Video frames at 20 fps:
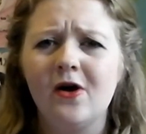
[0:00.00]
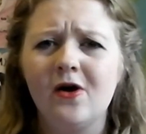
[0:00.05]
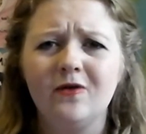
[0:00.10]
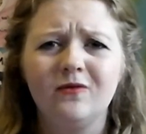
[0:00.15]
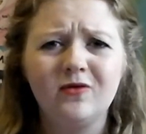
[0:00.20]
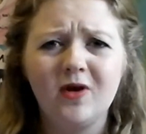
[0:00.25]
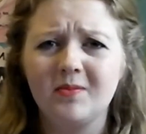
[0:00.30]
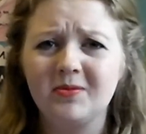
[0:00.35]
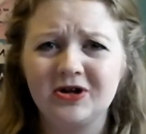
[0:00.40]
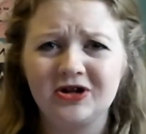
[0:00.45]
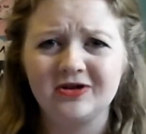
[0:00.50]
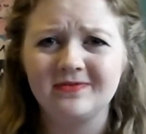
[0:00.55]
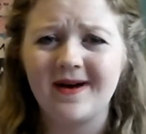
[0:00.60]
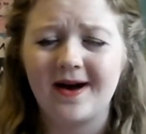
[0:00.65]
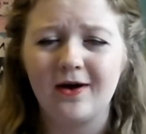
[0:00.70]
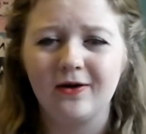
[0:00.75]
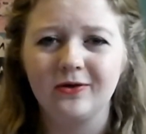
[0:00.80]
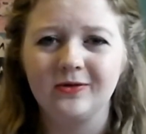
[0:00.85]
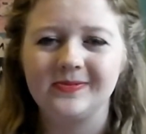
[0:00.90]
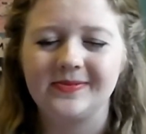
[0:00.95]
rubbish
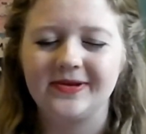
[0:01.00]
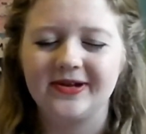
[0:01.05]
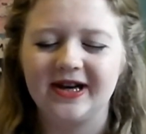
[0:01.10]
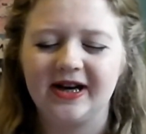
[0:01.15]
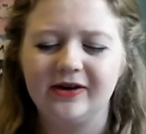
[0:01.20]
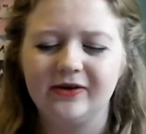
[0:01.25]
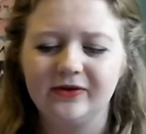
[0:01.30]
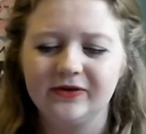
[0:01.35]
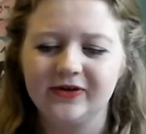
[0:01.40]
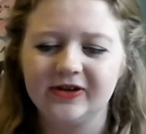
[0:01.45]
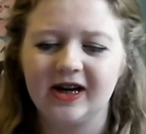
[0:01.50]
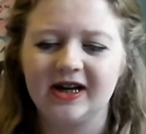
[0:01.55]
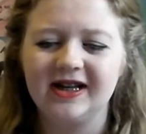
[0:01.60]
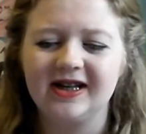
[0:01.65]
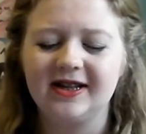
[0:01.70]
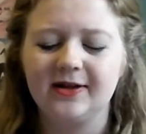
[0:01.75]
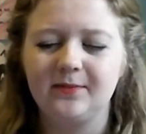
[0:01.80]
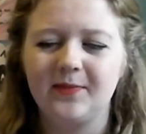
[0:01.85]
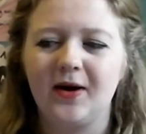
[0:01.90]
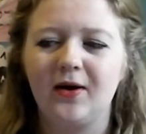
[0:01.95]
about themselves, and
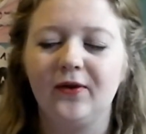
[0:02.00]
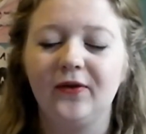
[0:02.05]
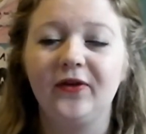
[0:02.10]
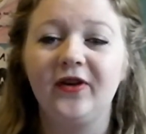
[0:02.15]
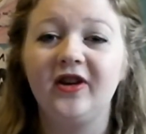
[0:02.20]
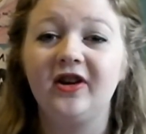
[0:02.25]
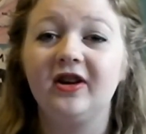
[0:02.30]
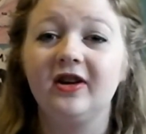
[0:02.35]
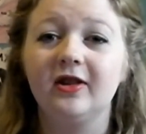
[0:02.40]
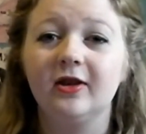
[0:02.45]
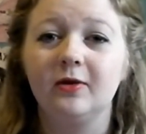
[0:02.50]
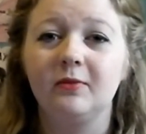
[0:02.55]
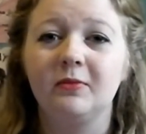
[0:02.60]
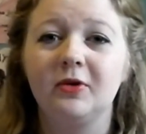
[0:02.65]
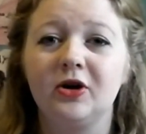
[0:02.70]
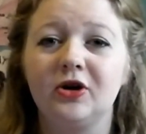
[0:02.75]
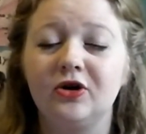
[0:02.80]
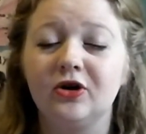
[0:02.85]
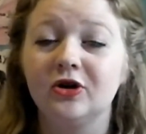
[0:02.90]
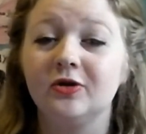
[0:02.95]
it's about sending
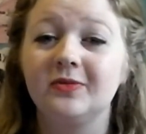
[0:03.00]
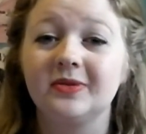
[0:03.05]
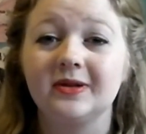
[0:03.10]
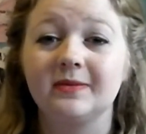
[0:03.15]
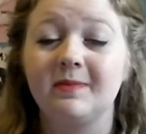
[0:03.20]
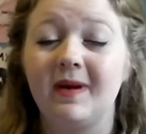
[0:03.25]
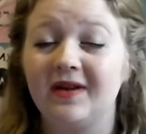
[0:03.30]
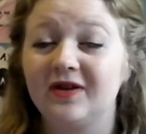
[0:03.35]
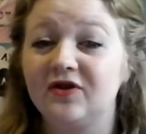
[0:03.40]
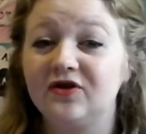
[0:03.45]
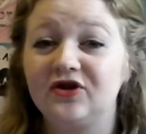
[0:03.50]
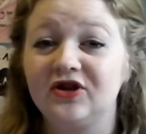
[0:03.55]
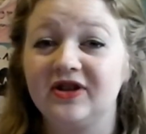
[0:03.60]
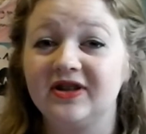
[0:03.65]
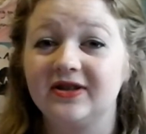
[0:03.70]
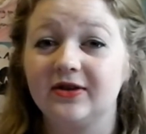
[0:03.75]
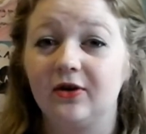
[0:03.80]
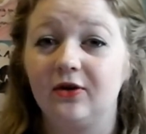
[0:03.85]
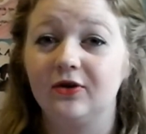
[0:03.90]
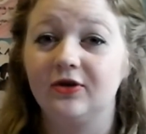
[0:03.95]
them anonymous
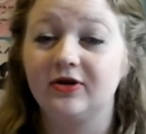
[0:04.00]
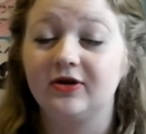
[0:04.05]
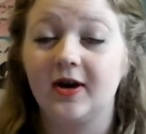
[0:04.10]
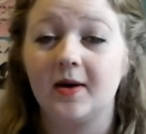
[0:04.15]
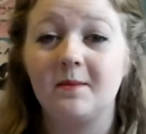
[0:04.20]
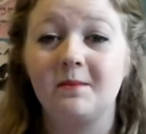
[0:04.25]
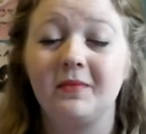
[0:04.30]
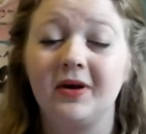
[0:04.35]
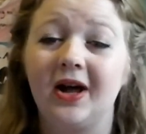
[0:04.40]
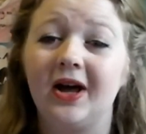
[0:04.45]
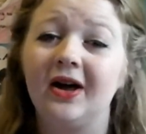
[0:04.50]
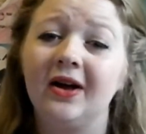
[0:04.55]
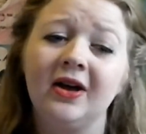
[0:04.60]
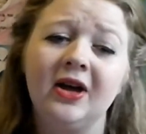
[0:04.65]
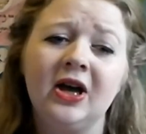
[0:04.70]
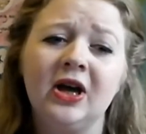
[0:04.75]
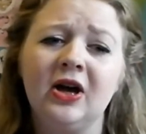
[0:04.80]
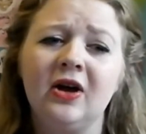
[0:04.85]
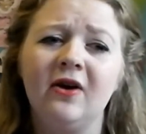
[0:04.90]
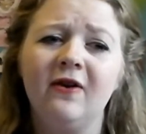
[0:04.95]
messages on Tumblr
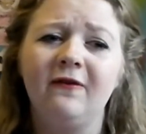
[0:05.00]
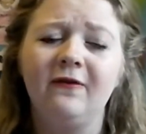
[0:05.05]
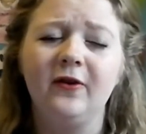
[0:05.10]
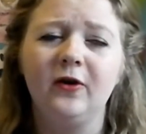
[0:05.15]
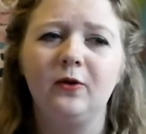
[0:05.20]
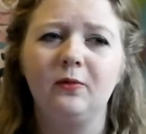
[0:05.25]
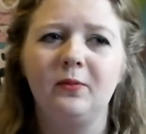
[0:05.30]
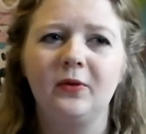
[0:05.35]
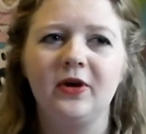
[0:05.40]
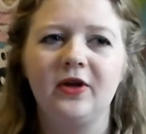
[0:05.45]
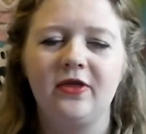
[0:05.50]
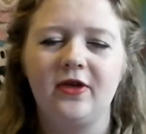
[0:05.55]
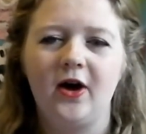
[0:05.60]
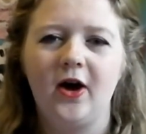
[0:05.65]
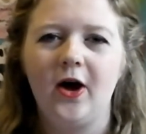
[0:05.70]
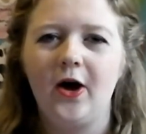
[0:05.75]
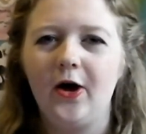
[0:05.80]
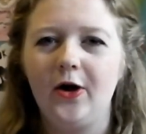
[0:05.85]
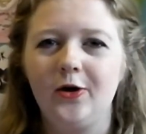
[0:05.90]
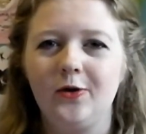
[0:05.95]
filled with
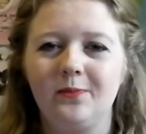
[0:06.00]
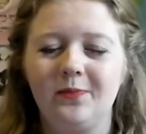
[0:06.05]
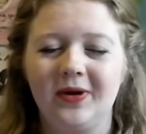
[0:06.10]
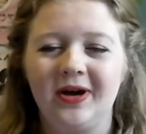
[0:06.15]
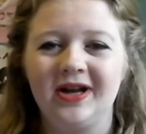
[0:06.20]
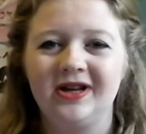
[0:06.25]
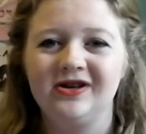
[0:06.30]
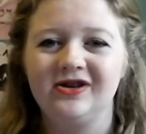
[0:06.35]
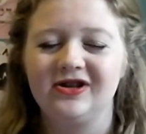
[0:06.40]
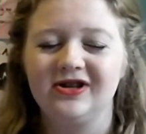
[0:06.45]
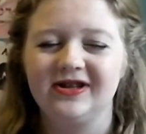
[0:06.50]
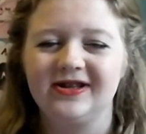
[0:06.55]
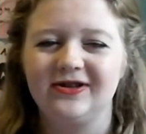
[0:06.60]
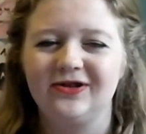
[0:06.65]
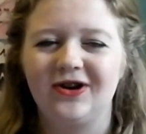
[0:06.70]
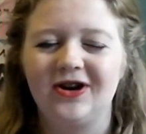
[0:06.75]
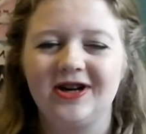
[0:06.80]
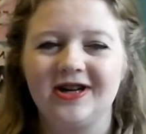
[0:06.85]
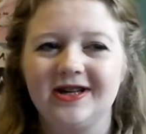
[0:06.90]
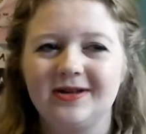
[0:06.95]
hope and
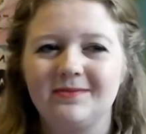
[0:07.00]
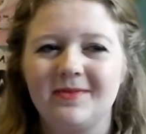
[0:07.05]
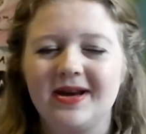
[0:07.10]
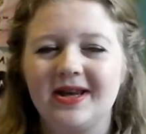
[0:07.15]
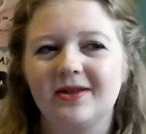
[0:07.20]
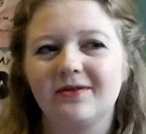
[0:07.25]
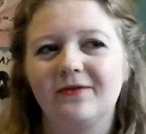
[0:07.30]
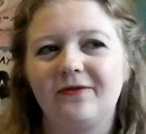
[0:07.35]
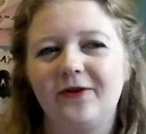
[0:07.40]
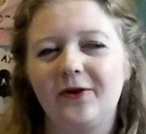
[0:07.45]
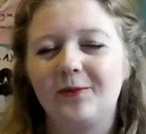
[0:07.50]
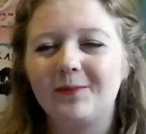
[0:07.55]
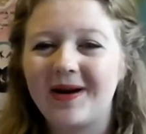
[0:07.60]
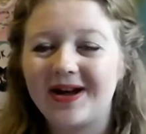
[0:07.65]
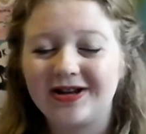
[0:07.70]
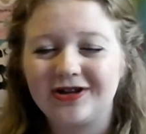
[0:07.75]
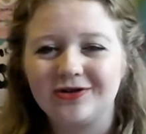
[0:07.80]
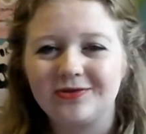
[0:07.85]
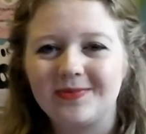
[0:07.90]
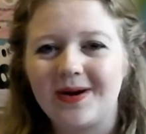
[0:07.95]
just trying to make them feel
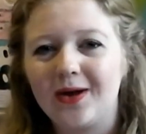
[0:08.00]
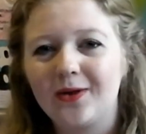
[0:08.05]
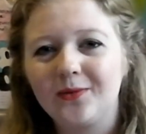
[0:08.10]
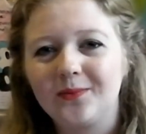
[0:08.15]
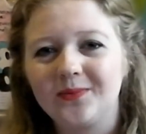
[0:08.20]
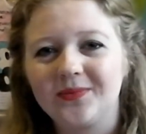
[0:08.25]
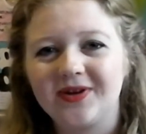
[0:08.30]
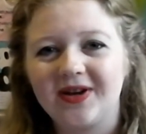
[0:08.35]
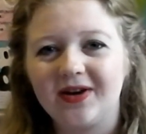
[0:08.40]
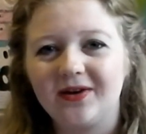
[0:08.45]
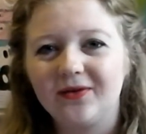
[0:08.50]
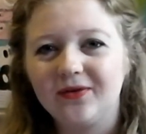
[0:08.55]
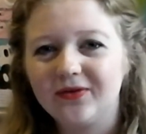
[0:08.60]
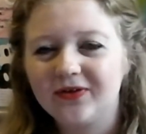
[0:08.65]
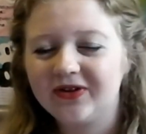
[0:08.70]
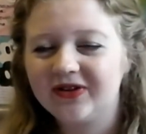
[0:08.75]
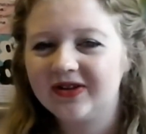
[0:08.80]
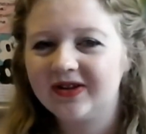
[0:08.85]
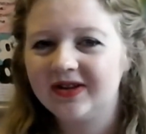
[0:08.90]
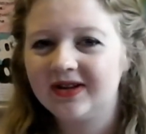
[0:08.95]
better about themselves.